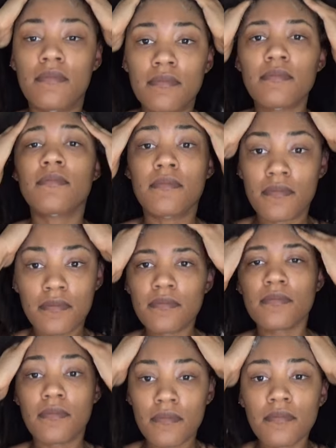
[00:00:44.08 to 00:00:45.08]
would otherwise
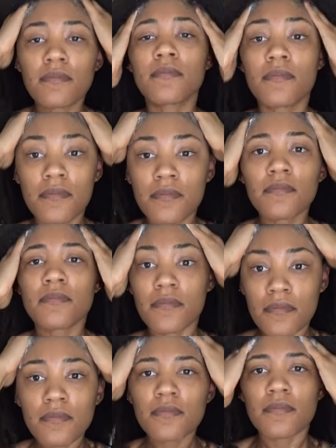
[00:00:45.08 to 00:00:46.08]
cause damage and
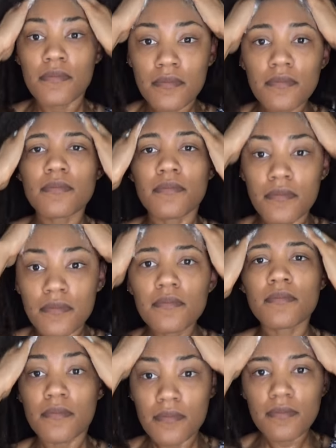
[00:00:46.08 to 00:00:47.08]
buildup on the scalp,
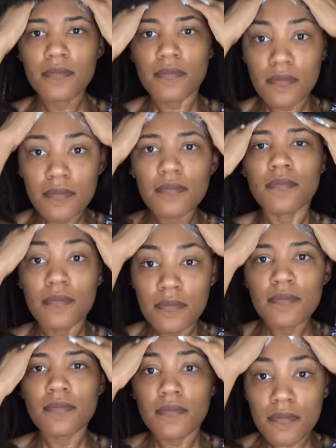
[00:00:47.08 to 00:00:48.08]
which prevents the
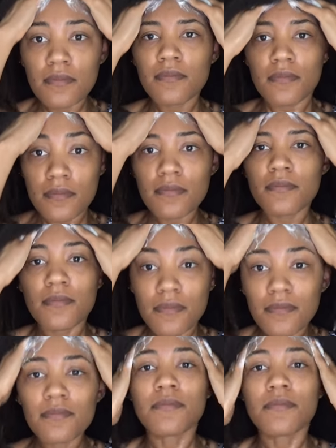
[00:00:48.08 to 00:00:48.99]
growth of healthy hair.